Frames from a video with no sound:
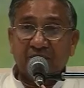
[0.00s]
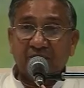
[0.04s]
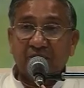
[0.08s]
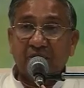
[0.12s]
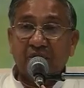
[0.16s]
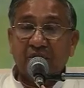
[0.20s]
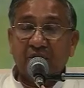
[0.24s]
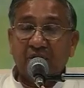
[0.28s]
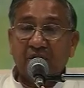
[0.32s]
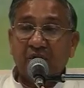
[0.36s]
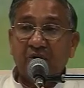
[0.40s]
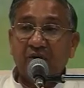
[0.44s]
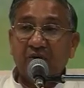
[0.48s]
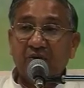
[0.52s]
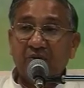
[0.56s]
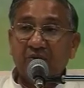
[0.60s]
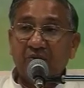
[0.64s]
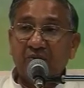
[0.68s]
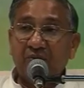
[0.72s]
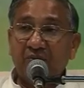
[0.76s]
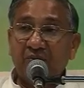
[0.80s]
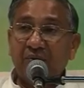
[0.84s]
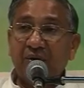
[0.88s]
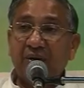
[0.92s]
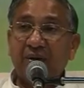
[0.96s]
we all
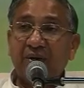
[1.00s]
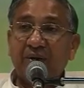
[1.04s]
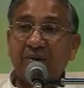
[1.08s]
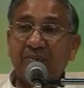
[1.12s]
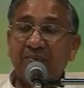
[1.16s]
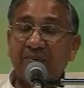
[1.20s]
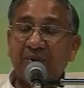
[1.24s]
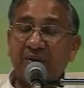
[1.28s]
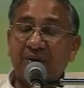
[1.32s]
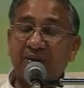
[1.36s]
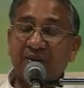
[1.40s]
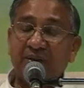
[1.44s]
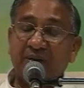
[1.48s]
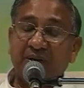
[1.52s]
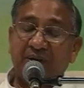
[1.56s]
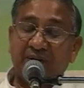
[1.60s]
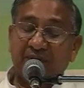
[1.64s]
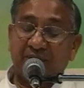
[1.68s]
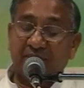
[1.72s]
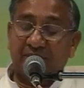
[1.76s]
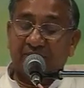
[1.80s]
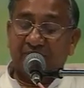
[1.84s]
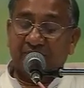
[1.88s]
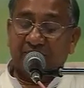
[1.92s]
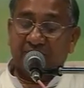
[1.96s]
know what happened
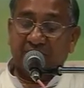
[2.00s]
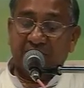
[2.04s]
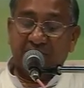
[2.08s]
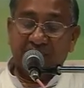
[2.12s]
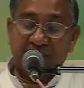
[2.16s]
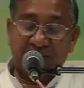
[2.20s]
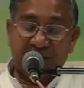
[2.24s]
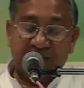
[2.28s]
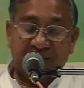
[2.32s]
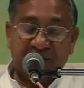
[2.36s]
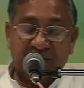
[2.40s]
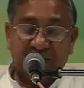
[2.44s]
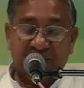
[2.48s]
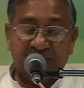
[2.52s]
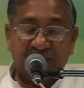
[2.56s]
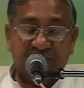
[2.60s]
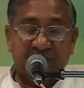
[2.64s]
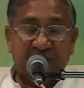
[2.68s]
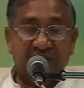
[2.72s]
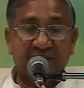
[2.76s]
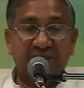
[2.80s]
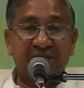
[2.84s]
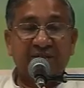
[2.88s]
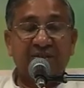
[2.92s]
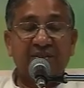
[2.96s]
that his hand
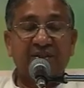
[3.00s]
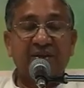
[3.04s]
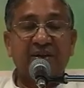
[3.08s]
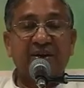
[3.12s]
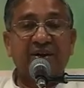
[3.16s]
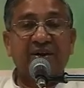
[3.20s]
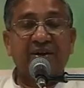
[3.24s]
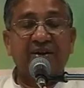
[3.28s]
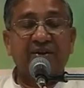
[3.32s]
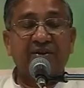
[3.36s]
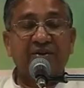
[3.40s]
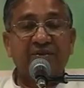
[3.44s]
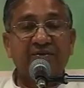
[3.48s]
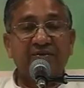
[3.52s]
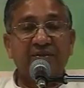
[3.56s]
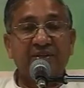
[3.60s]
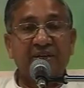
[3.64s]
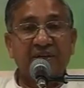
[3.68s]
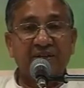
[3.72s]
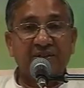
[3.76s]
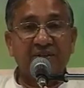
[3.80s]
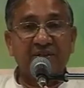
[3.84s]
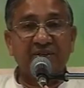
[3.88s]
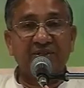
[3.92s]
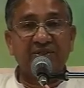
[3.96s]
was in the hand of
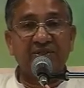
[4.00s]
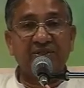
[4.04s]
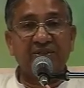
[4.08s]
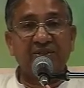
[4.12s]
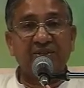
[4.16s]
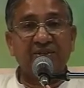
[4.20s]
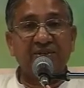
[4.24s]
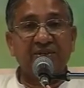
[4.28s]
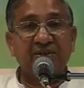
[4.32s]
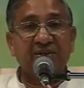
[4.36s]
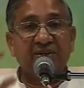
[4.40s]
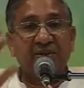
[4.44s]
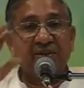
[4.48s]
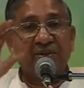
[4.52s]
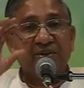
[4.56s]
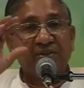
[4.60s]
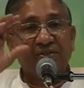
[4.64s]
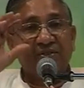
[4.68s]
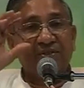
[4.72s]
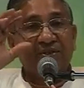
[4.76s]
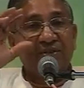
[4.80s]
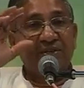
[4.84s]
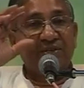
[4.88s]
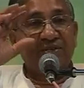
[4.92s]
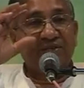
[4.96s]
Dadiji,
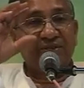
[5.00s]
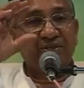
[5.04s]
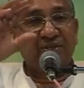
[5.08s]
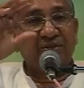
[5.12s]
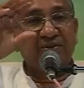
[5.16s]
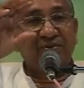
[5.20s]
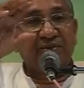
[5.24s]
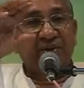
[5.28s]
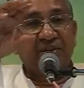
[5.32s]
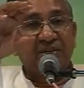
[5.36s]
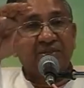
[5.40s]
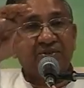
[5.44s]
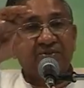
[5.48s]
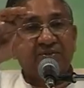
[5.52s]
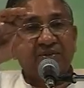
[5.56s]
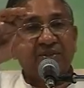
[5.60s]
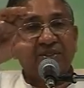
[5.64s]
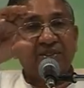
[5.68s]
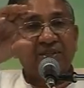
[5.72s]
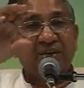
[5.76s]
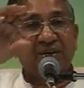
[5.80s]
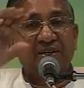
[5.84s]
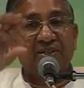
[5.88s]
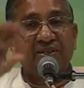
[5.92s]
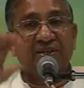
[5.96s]
Drishti was
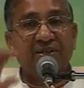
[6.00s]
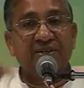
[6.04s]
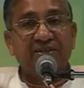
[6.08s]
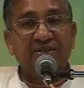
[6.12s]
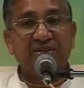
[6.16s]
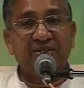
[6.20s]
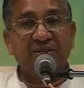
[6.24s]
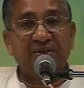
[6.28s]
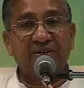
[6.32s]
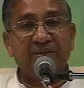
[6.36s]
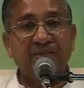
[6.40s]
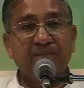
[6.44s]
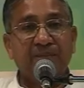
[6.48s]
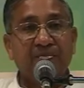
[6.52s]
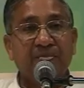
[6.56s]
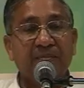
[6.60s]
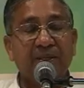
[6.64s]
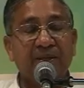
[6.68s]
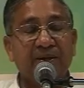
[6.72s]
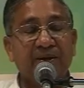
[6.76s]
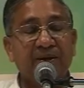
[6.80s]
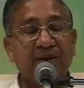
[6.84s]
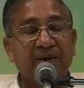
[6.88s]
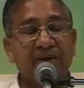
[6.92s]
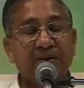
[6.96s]
with Dadiji,
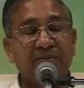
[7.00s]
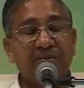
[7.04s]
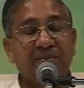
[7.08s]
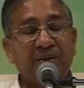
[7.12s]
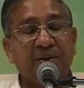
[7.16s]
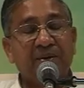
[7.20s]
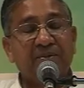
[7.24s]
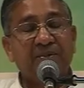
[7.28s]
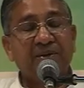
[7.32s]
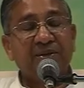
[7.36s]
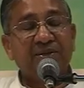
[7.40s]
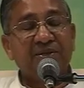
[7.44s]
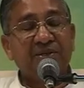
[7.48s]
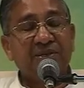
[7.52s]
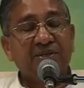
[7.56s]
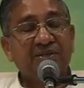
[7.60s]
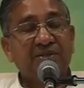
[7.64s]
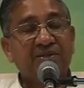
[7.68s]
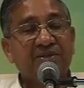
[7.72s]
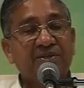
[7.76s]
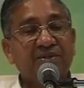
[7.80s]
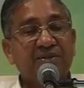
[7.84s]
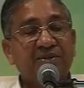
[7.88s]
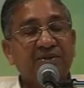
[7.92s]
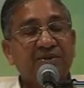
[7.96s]
and Baba
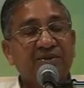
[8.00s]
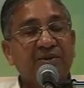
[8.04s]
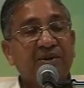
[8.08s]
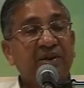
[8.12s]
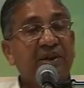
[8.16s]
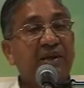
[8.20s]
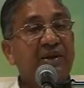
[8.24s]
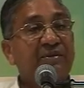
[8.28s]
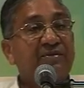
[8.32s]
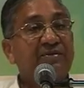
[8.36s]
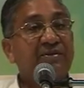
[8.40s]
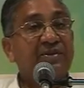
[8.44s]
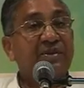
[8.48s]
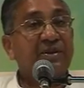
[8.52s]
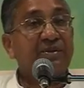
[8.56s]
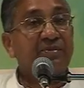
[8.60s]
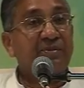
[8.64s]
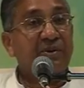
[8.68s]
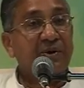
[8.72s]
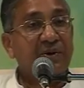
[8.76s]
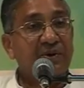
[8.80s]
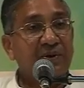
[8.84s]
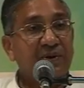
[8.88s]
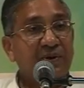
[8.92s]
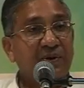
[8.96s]
just left the
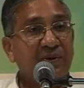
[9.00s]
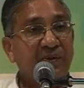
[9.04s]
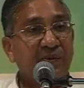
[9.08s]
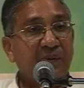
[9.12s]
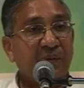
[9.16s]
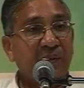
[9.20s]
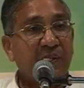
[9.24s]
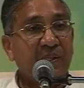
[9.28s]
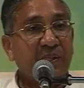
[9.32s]
body.